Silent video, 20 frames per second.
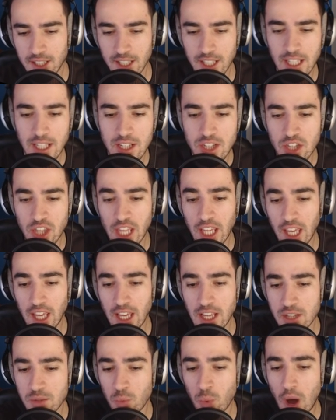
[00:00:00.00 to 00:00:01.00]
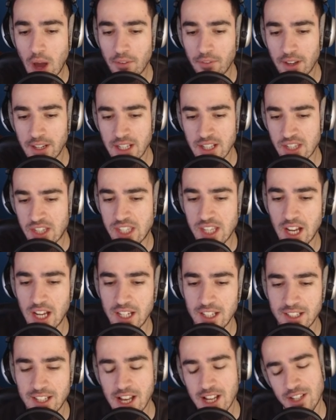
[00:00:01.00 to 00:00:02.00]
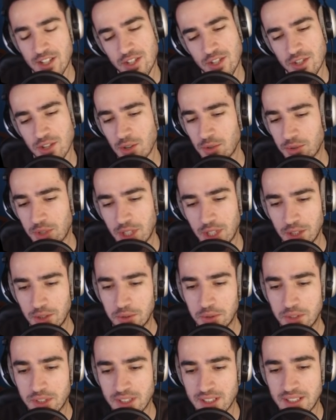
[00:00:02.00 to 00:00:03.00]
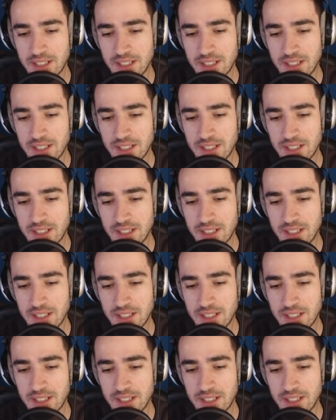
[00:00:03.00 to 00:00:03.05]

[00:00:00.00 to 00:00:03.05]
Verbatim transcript: He is thanking his wife and his son. That's so cute.